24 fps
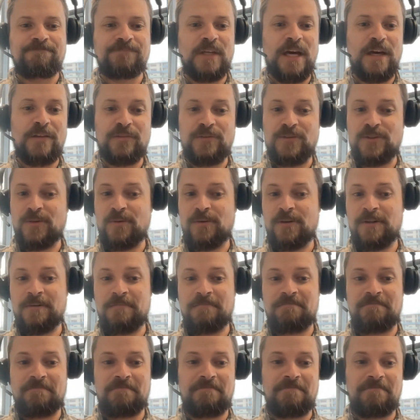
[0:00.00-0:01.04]
Nathan, do you want
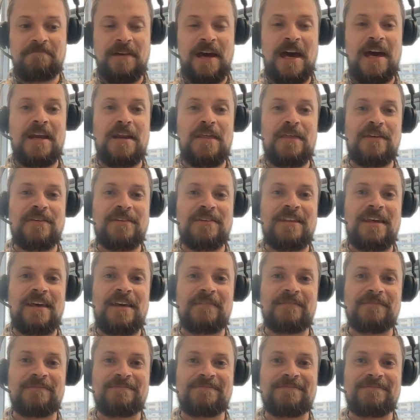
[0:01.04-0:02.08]
to add anything to that?